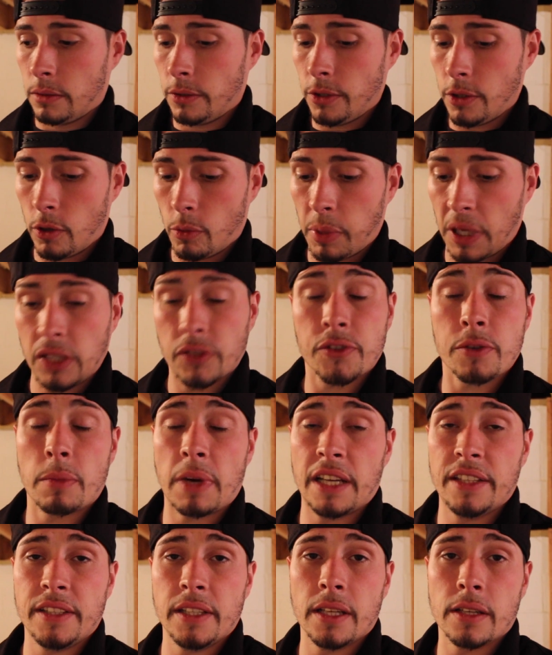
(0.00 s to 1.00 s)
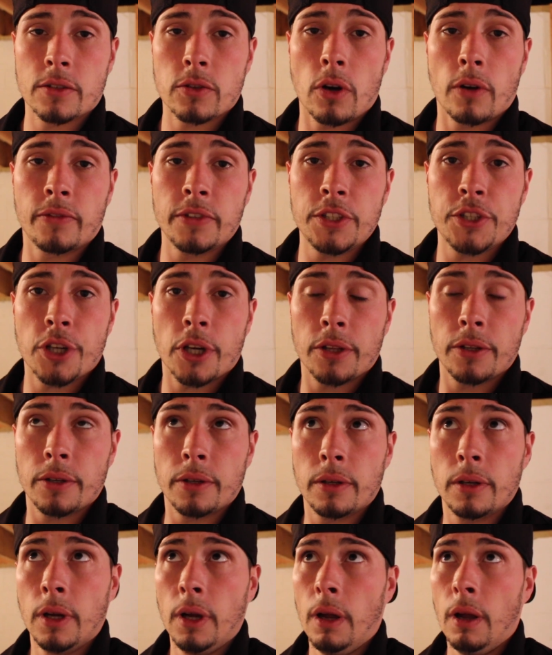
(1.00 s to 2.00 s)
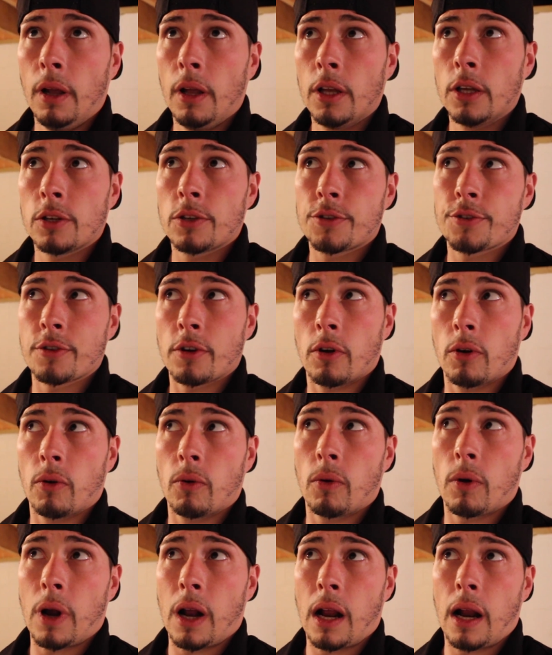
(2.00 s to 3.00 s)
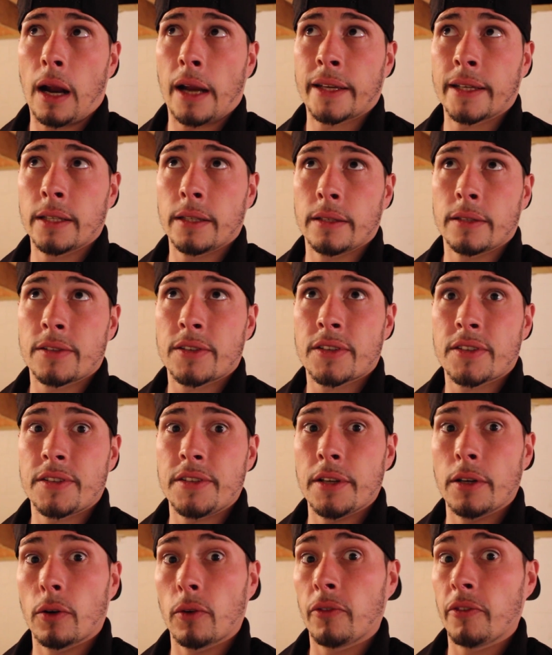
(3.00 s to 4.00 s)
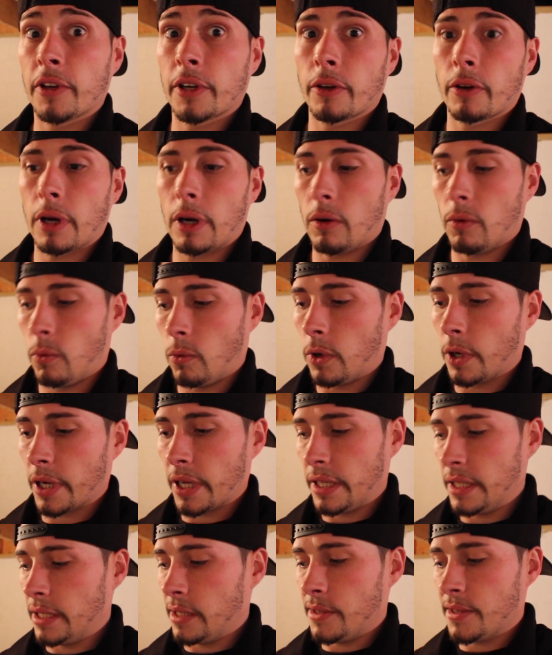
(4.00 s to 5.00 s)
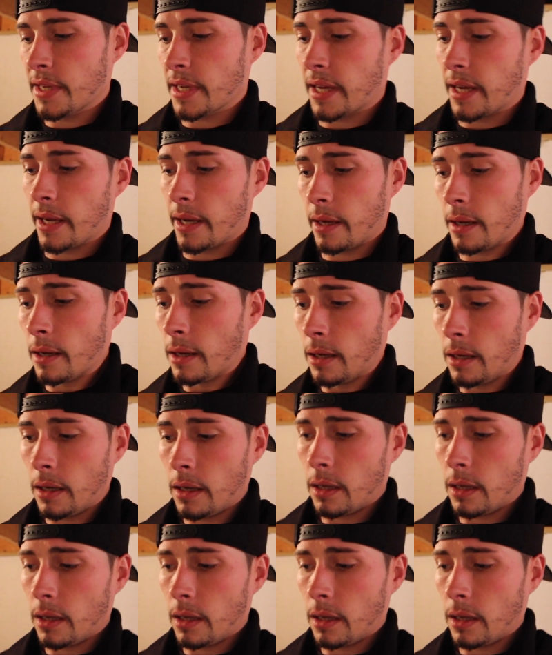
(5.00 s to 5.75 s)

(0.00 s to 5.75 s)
you know, bounce some ideas off each other, so I can still figure out what I need to get.